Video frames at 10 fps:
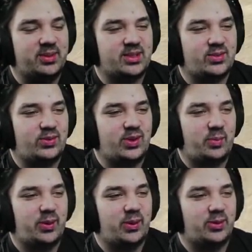just
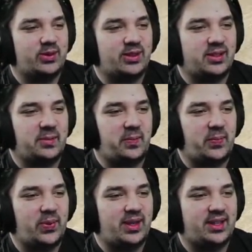flipping over
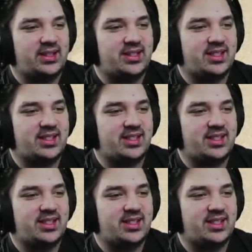they're just